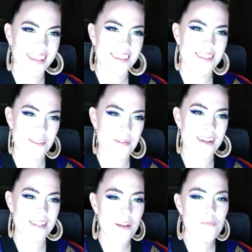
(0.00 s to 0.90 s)
Thank you so
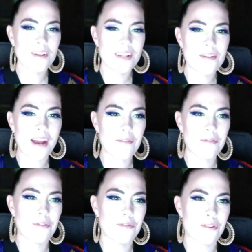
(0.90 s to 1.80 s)
much. And I'm really
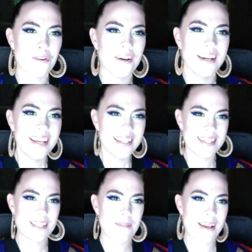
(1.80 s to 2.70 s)
grateful for
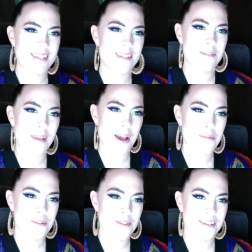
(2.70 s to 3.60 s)
this space to be
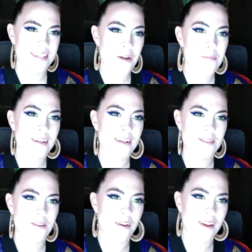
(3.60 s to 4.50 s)
able to tell my
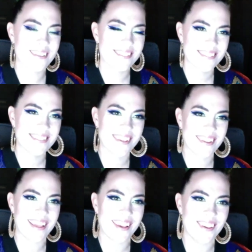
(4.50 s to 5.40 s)
story.
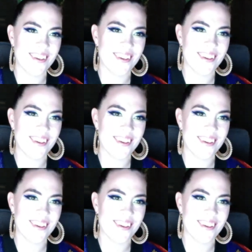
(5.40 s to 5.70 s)
So thank you.